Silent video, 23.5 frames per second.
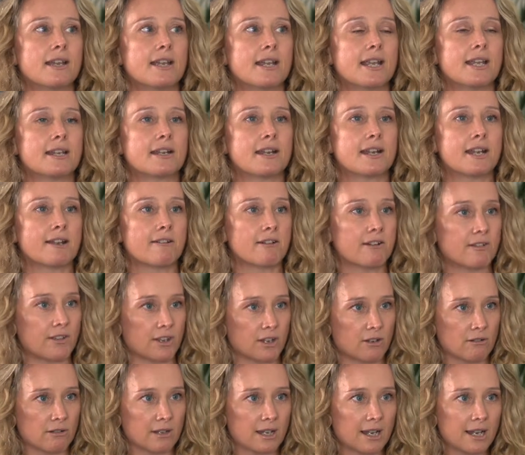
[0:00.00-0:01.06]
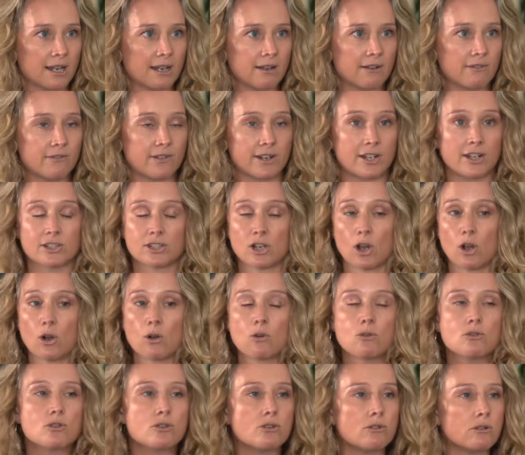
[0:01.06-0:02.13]
in an area that you love and it's a
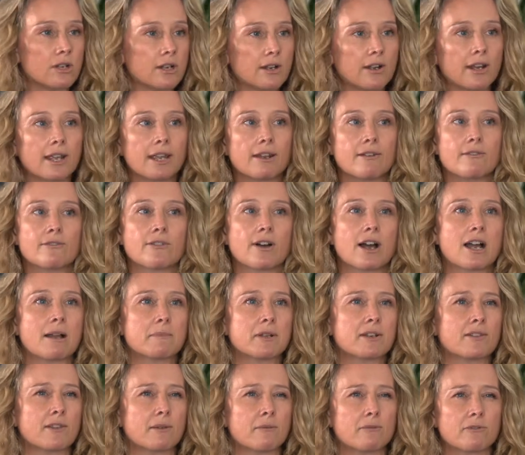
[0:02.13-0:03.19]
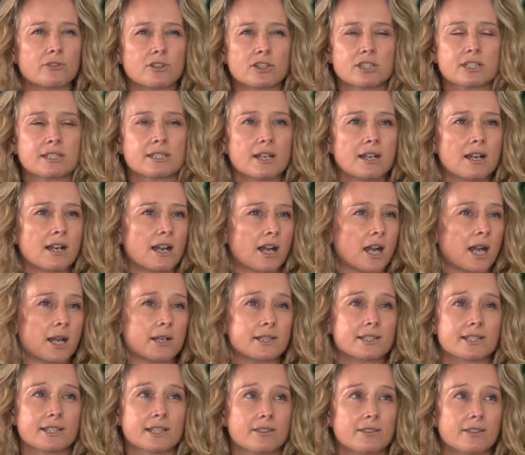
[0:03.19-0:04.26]
whole new learning environment, then
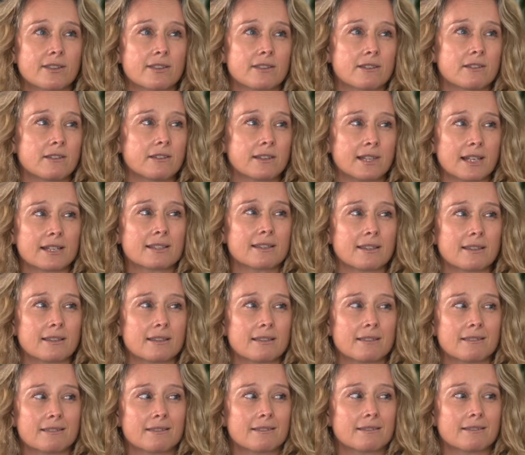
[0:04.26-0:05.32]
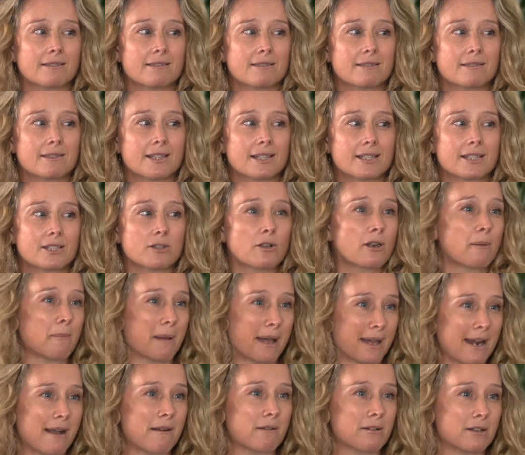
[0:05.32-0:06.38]
I'd say that's not a
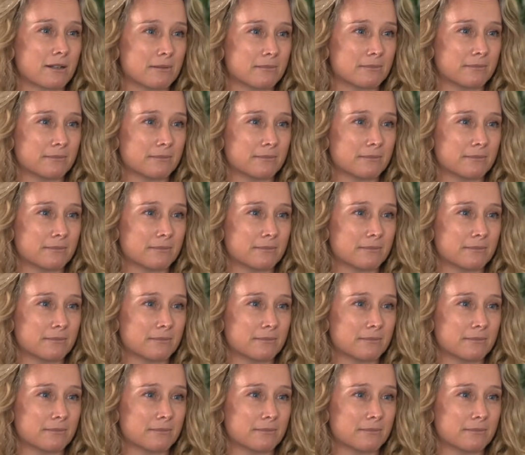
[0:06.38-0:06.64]
bad outcome.